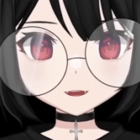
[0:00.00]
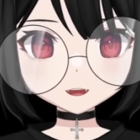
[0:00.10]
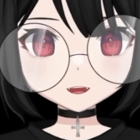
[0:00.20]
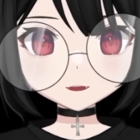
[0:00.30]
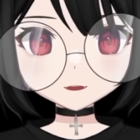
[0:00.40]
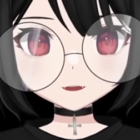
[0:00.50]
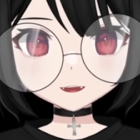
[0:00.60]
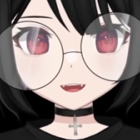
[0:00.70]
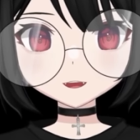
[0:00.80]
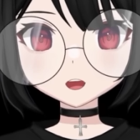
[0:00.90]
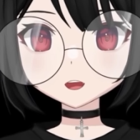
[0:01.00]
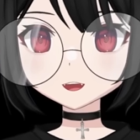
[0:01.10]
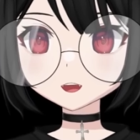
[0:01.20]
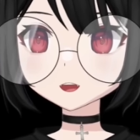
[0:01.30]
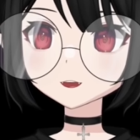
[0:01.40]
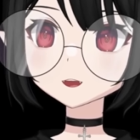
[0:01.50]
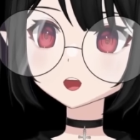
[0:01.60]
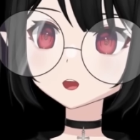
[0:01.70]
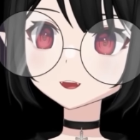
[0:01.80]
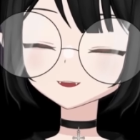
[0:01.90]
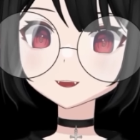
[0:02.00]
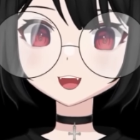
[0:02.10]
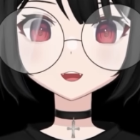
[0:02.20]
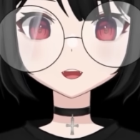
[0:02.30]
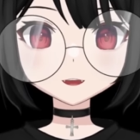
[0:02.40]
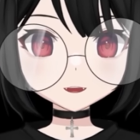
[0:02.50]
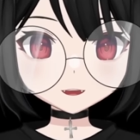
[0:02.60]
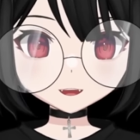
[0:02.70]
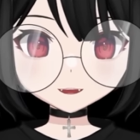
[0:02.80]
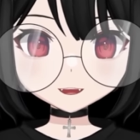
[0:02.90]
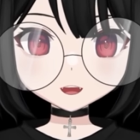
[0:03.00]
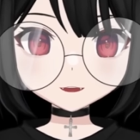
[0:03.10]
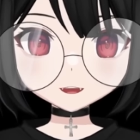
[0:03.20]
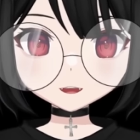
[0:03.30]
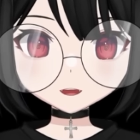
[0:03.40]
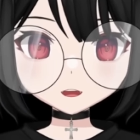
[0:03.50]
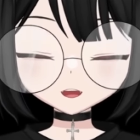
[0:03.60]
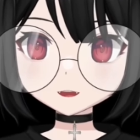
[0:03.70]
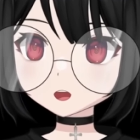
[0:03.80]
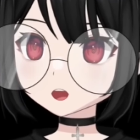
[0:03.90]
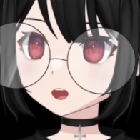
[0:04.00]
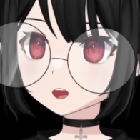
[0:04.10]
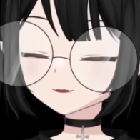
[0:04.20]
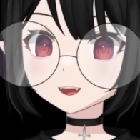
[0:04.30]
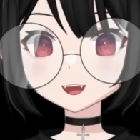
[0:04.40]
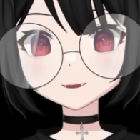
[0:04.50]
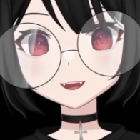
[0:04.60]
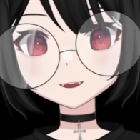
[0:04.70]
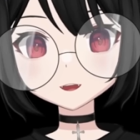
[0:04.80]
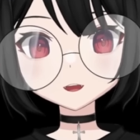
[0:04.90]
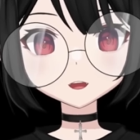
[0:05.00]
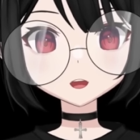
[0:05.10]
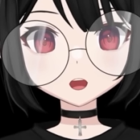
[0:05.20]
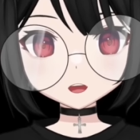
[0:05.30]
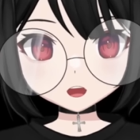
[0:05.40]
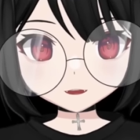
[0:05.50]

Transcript: issues with that company, here's a company that I really like and I think you should support, and that is Uwu Market.